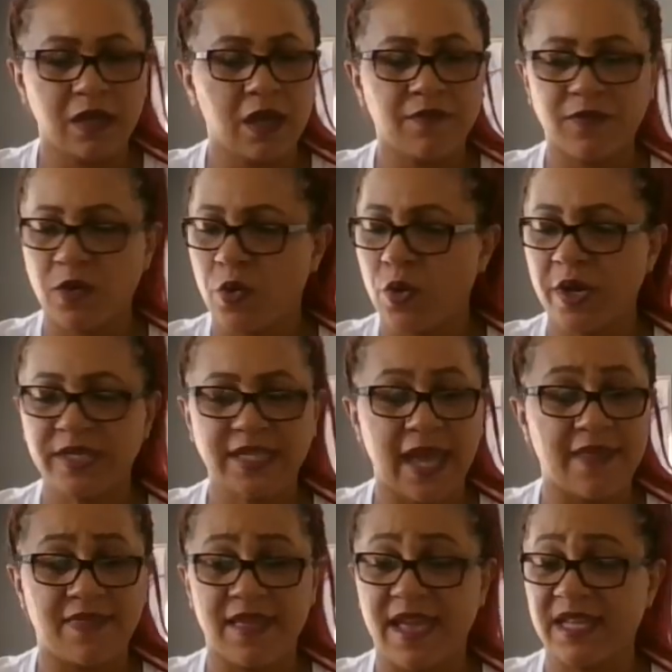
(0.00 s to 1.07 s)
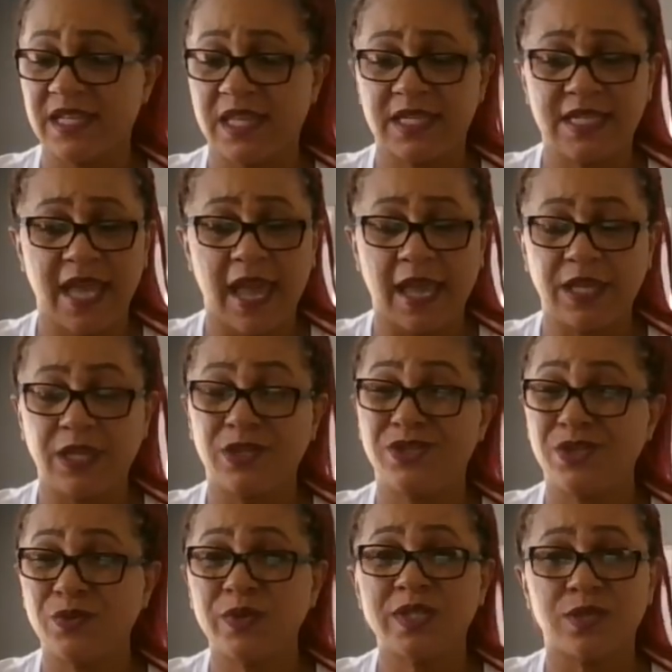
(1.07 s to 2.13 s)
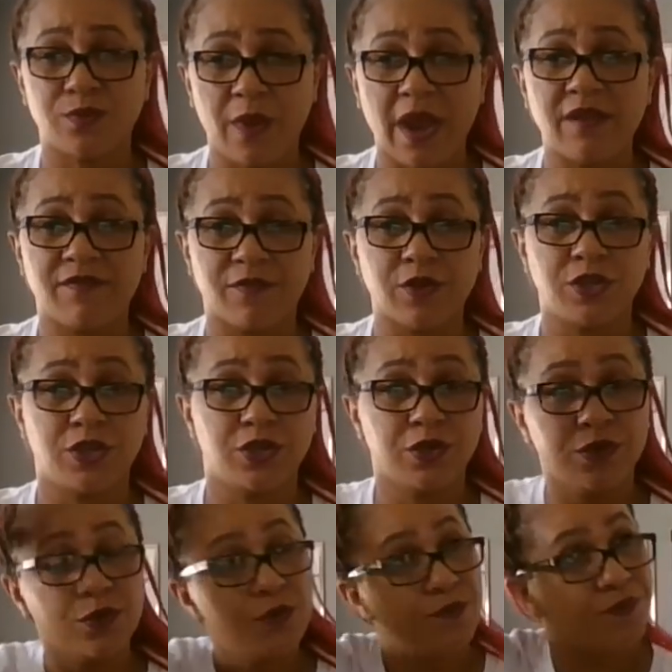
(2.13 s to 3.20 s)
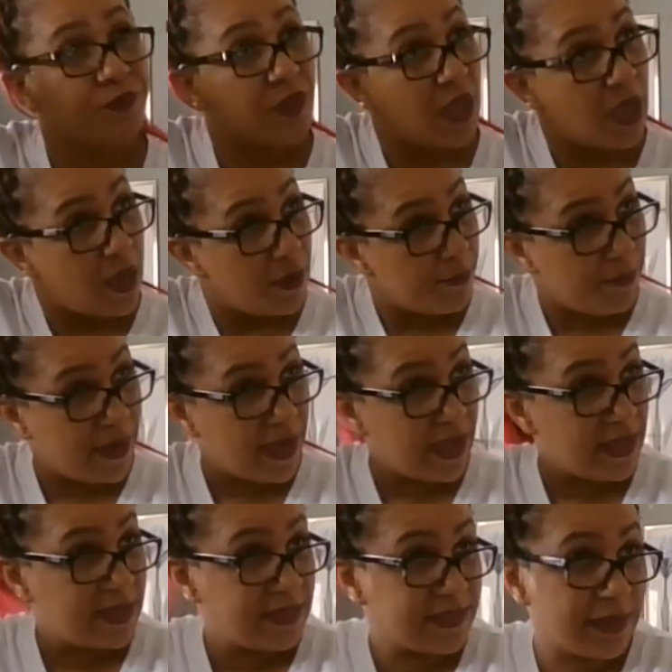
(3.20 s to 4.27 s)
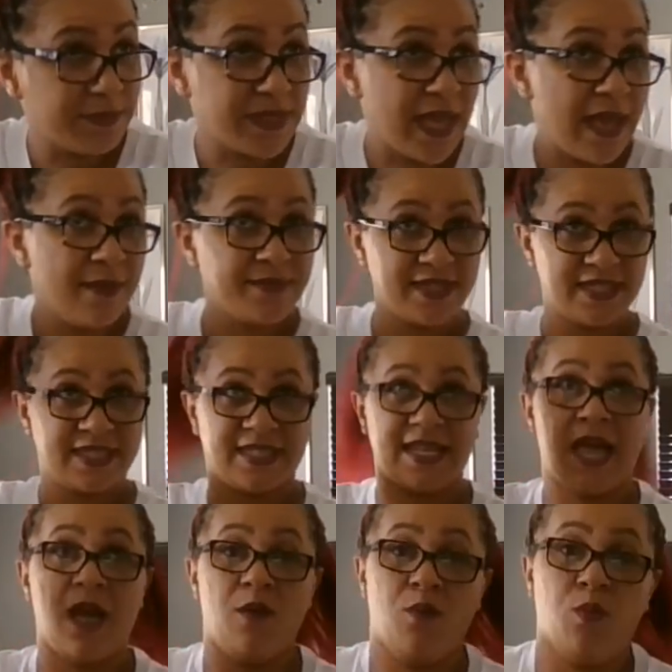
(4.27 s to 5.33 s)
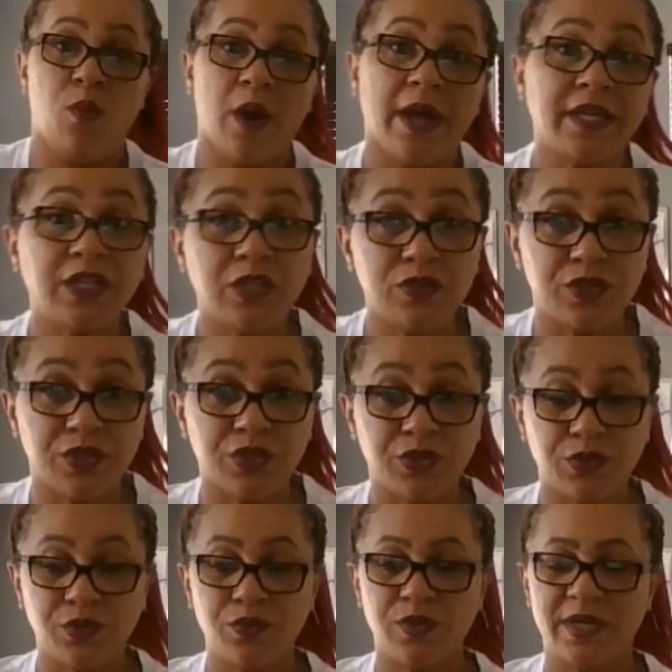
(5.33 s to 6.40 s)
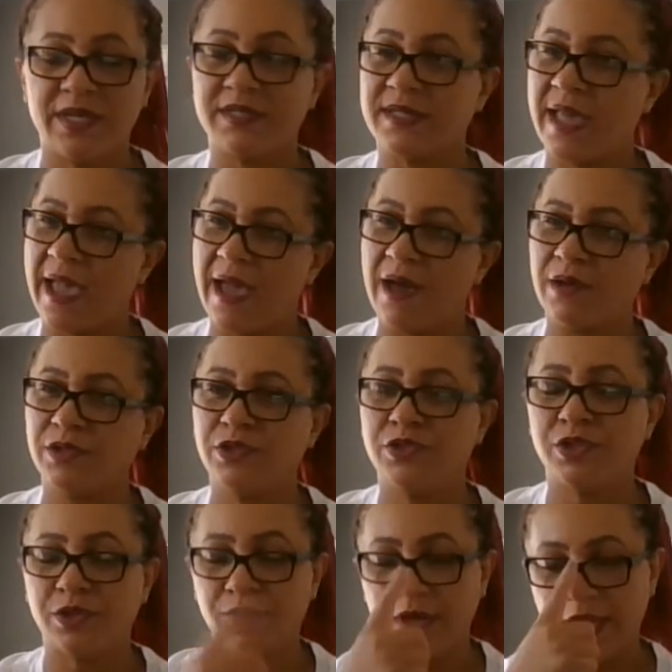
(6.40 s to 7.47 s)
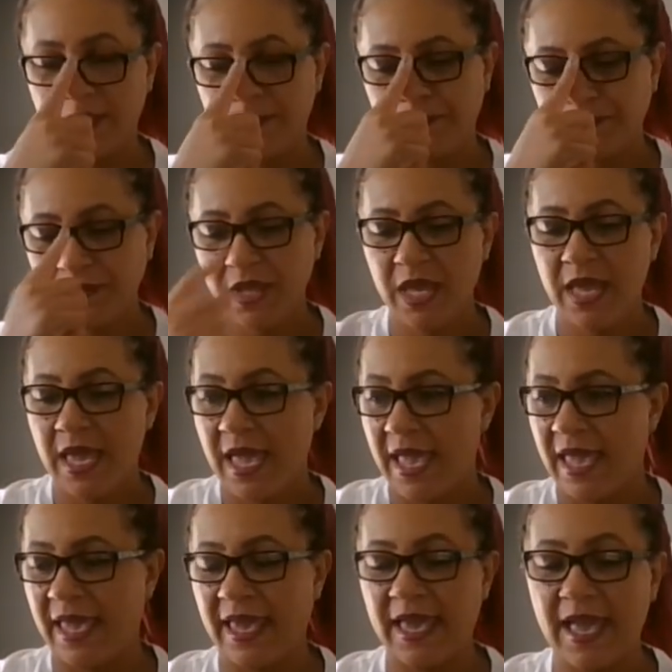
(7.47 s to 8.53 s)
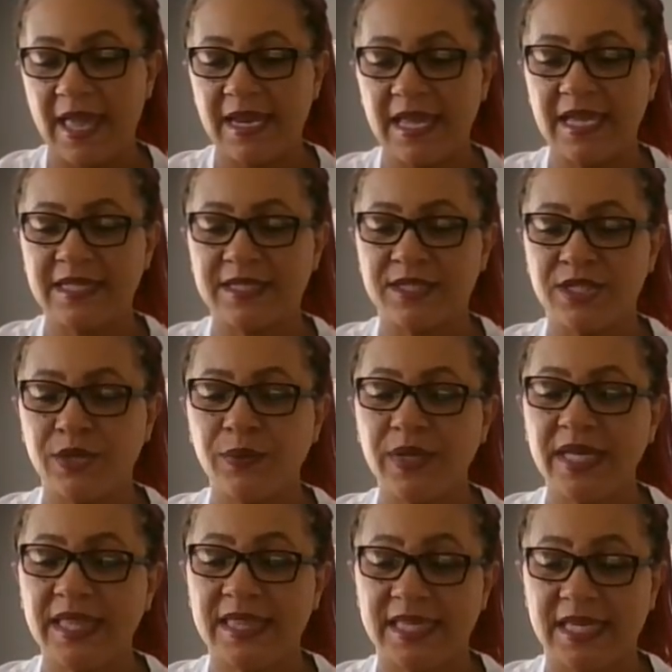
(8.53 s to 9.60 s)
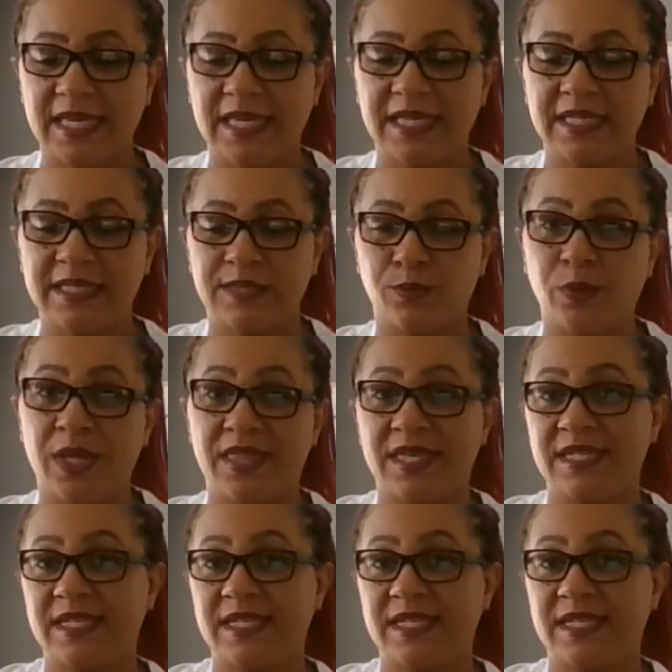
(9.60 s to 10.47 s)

of course, at the end of the day, you do what's right for you, but sometimes it's not what you do, it's how you do it. And it's doing things with